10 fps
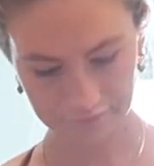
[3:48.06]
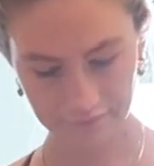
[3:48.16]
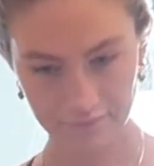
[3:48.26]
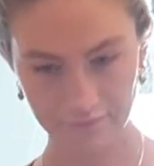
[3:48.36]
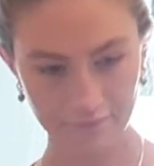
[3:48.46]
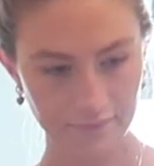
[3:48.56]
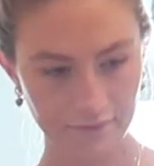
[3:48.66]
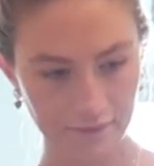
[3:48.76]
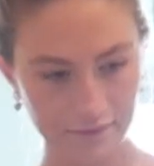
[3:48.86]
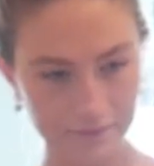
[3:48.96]

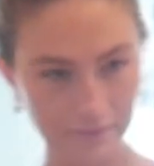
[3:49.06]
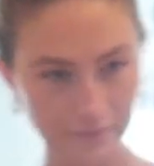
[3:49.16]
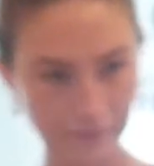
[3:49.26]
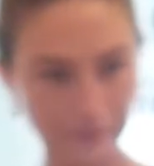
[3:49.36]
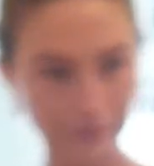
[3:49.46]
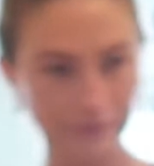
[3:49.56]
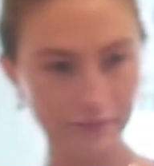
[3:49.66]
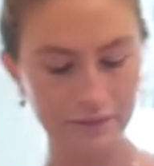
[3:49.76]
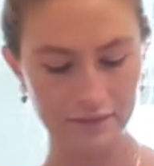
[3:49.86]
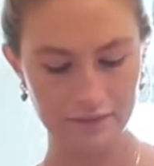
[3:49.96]

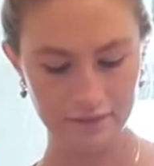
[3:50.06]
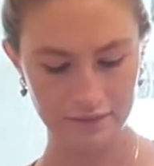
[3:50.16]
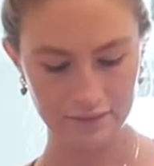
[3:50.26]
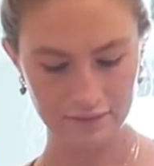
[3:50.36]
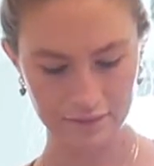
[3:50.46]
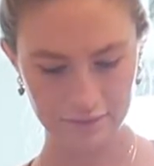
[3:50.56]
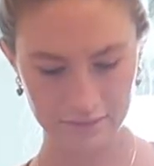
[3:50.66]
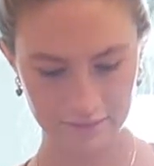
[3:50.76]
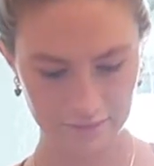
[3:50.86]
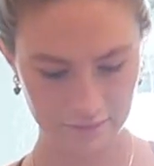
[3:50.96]

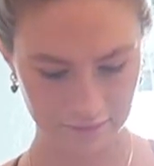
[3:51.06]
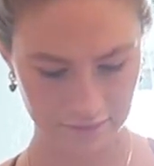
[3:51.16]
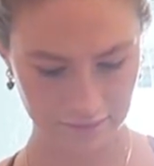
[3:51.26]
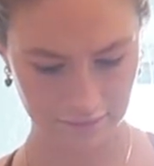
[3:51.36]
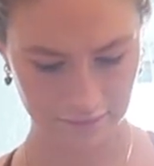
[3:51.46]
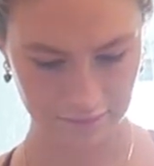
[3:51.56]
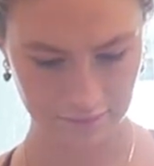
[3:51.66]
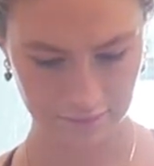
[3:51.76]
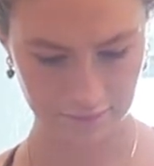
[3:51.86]
(no one is talking)